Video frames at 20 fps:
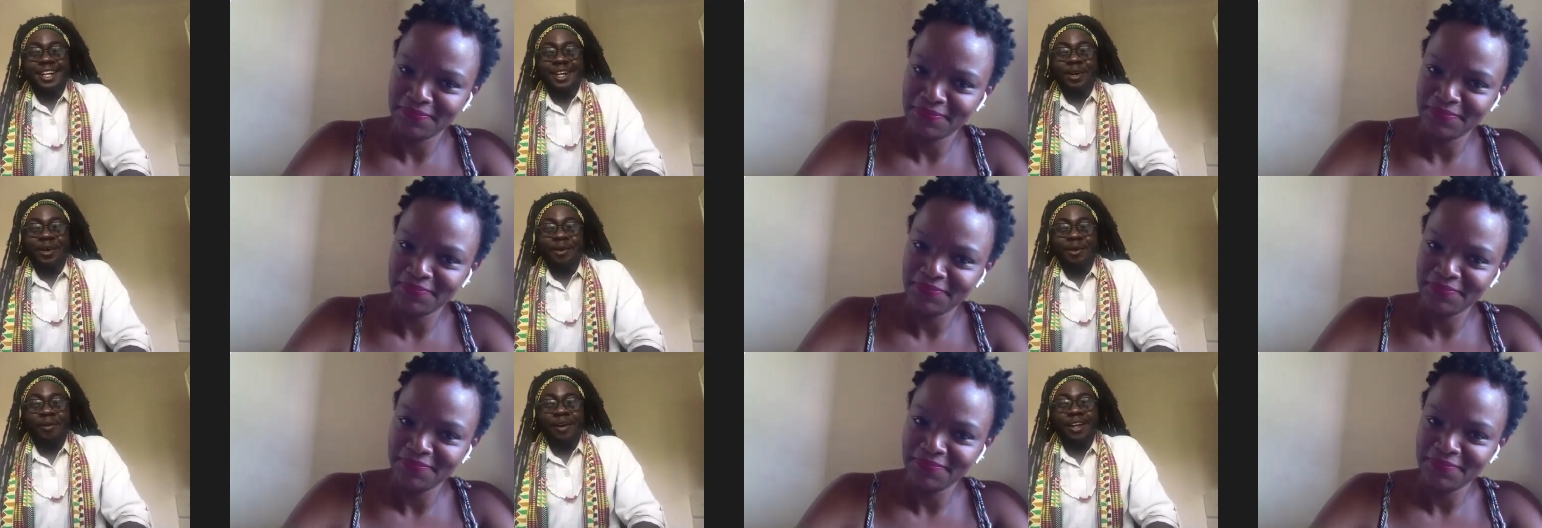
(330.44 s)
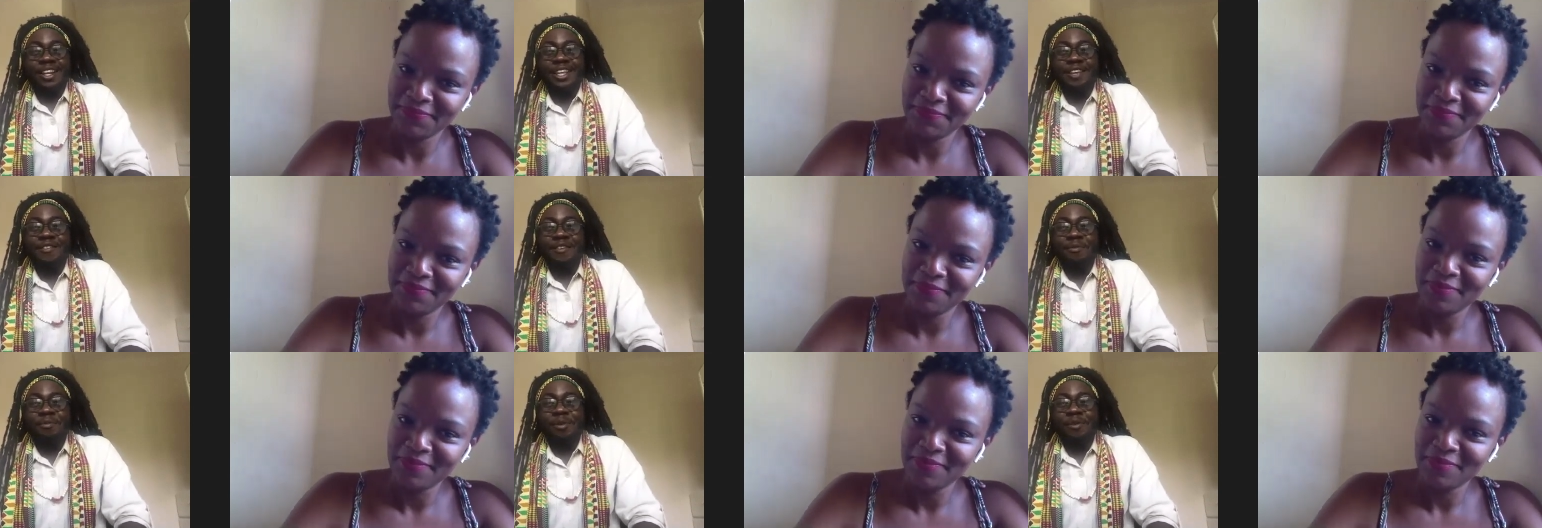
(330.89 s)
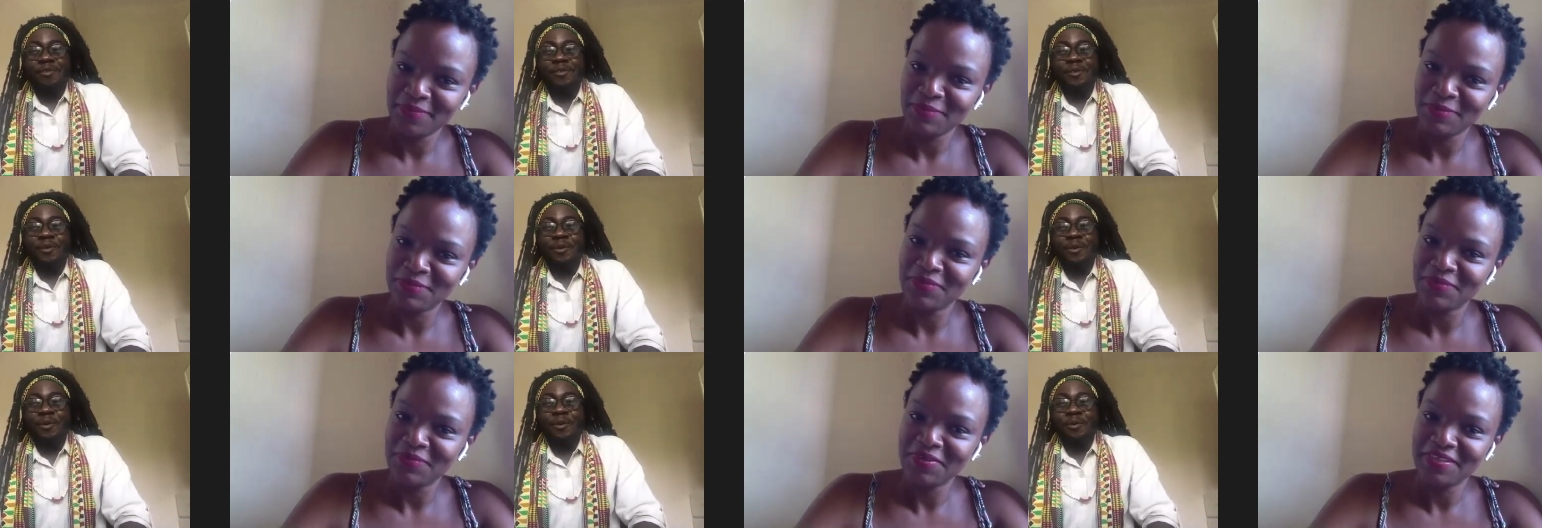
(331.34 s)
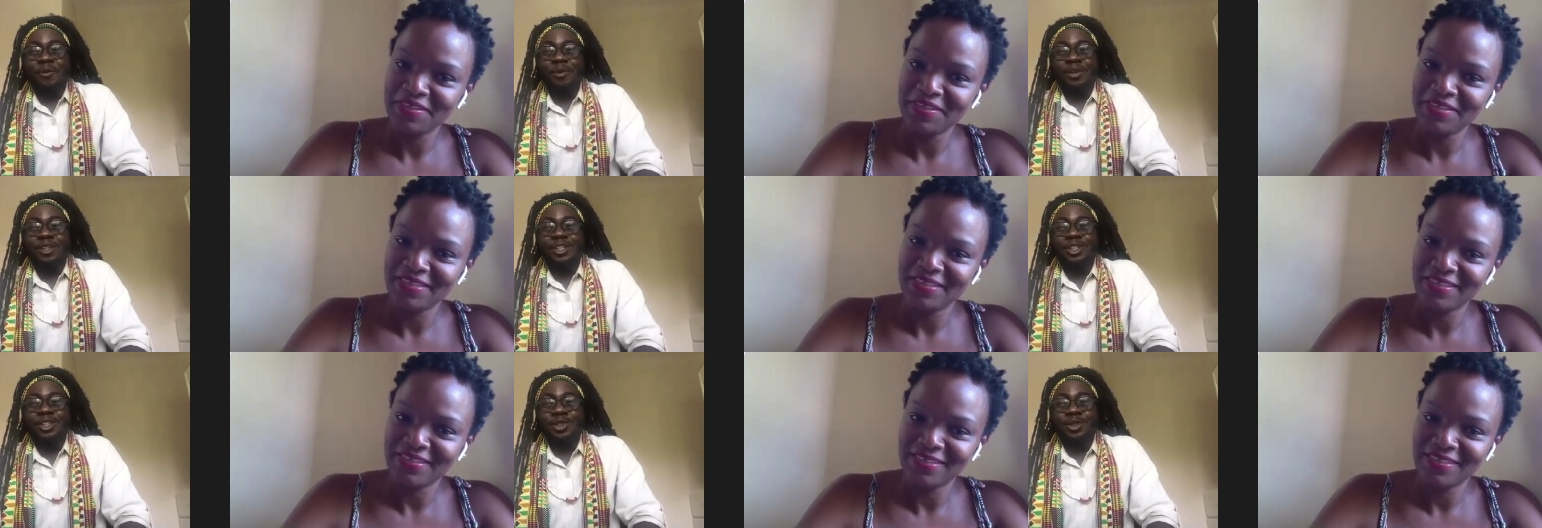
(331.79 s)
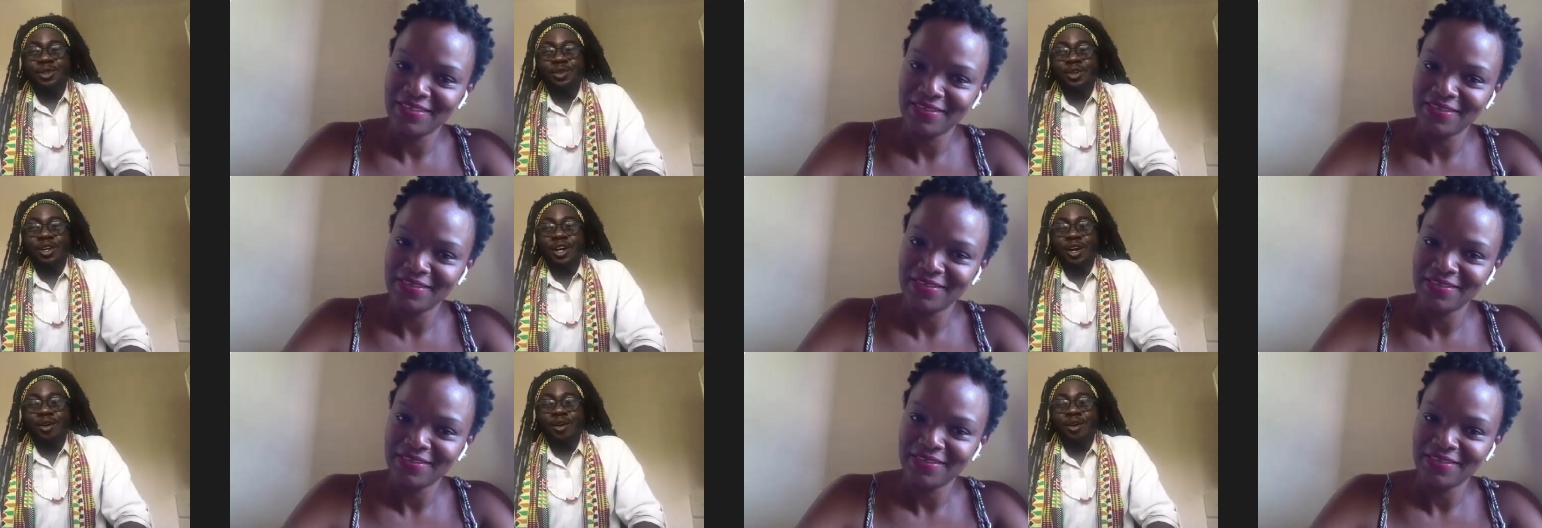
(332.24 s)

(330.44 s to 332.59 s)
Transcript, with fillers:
Speaker 1: Well, even before hmm. this, I